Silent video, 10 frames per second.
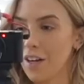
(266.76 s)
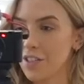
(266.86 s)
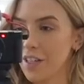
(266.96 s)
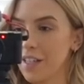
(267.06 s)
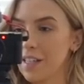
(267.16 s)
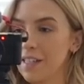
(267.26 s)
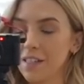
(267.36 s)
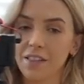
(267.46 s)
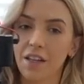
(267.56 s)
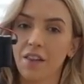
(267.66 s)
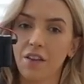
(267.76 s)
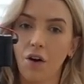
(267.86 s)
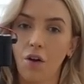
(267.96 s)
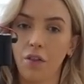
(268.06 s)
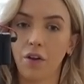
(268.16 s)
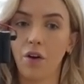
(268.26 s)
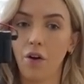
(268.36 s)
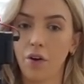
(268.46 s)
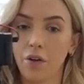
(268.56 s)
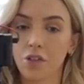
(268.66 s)
Right, so here is the On The
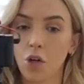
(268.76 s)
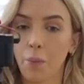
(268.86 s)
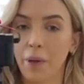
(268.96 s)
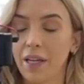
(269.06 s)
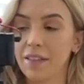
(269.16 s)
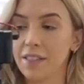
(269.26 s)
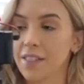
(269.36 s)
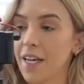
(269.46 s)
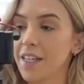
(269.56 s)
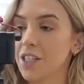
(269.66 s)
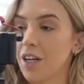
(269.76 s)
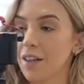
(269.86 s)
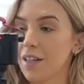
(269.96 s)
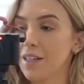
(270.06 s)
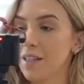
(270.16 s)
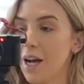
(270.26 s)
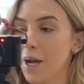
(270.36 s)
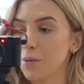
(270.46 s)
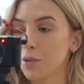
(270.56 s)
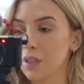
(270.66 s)
Go top in the sage color.
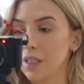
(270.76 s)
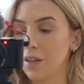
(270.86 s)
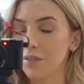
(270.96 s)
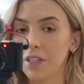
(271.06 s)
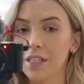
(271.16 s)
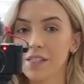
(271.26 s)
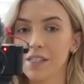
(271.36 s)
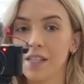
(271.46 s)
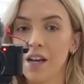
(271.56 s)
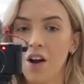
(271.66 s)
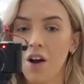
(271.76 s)
Absolutely love this.